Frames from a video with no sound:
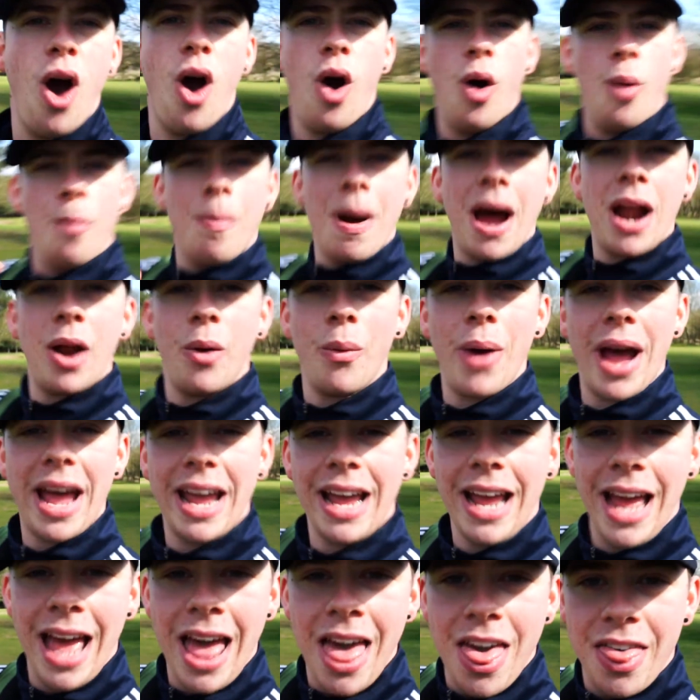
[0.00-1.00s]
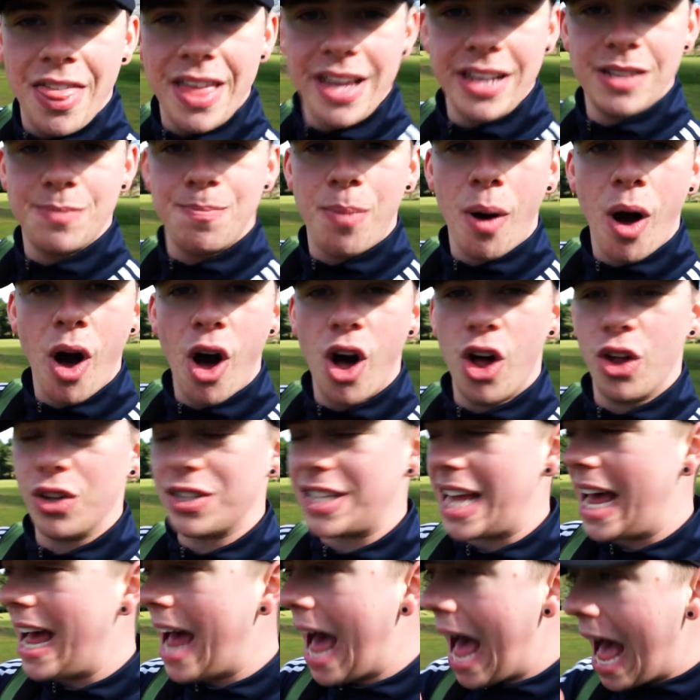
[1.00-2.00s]
Oh, and by the way, these
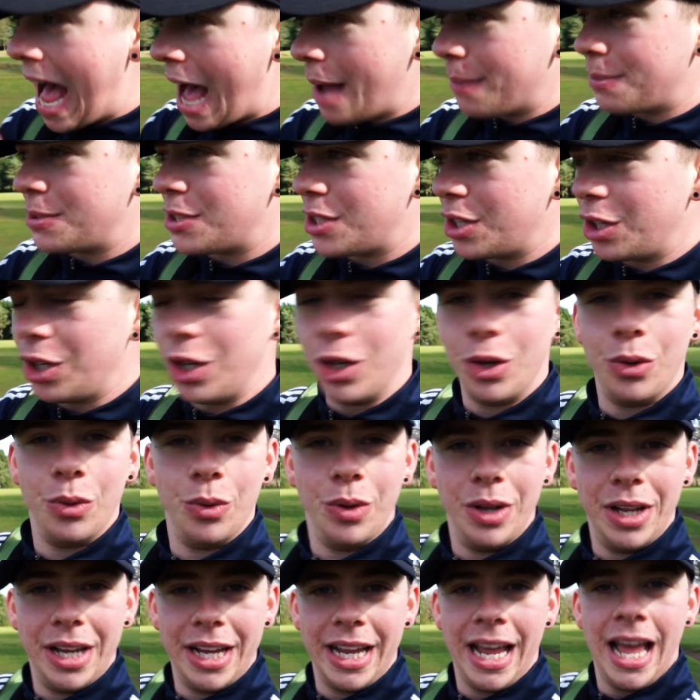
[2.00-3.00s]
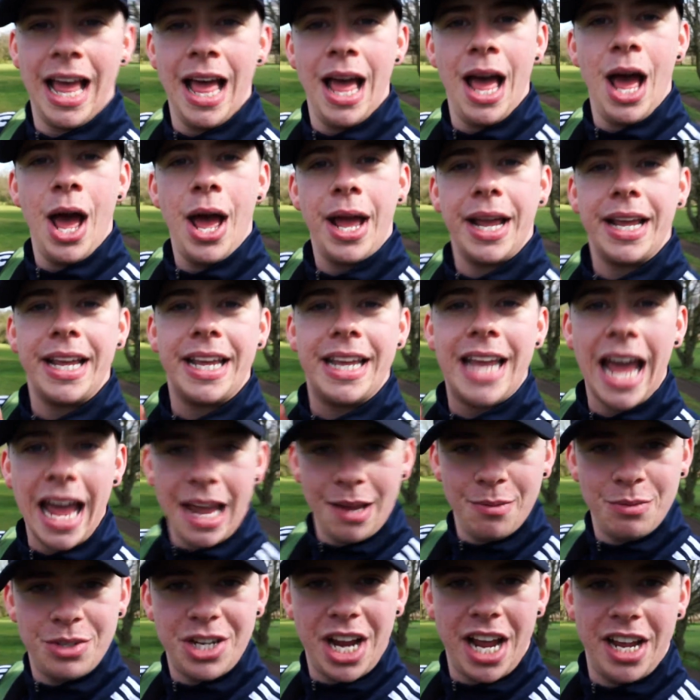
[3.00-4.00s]
balls are absolutely
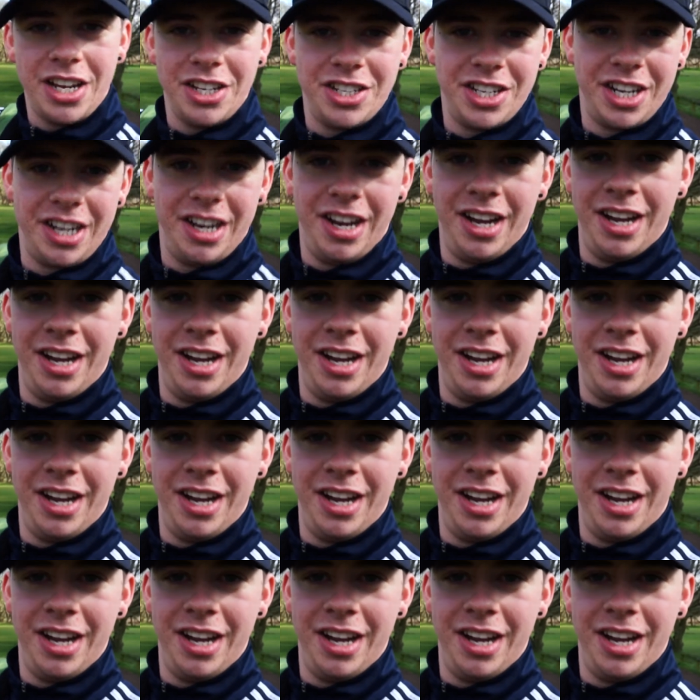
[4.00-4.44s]
game changing.